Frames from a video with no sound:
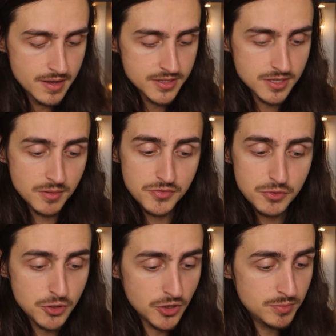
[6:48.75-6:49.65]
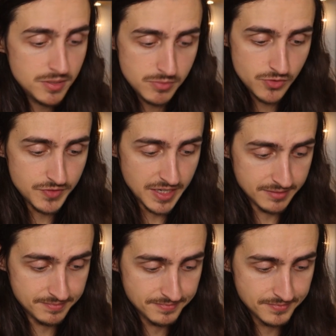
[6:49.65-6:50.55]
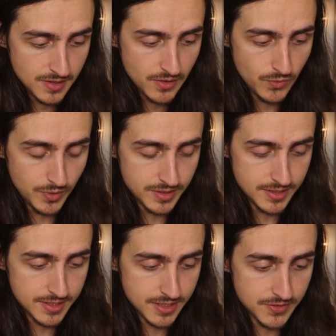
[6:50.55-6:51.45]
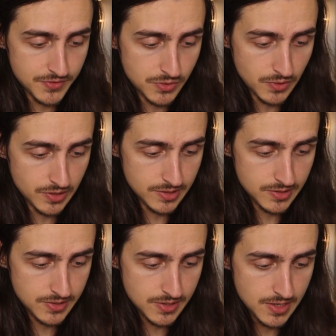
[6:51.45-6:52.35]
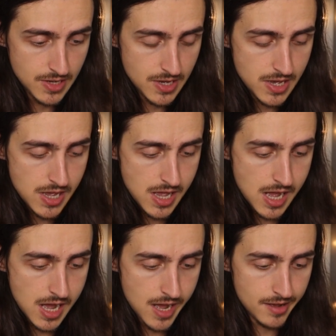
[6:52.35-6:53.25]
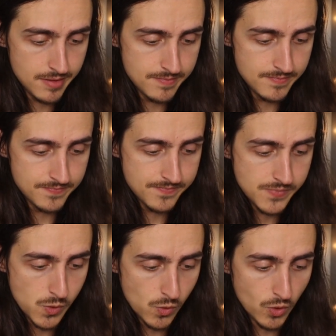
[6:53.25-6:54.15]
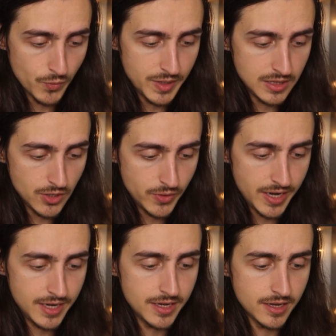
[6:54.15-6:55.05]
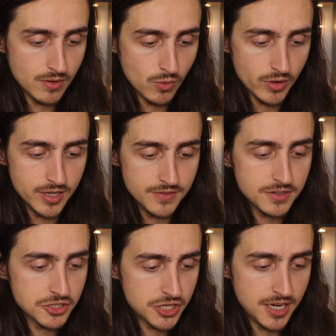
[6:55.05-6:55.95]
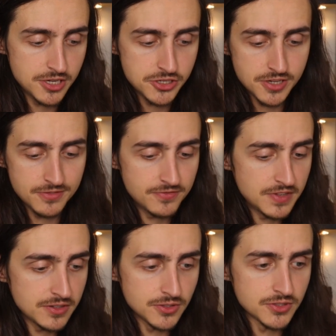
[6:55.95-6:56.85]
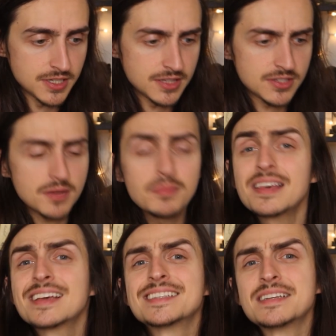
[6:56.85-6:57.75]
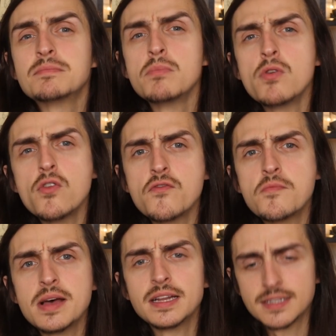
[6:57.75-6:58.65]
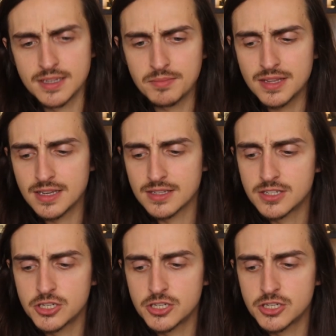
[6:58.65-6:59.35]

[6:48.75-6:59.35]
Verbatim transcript: Some of you could be moving with the Six of Swords. Um, or relocating or even changing fields. Like something is in movement, something is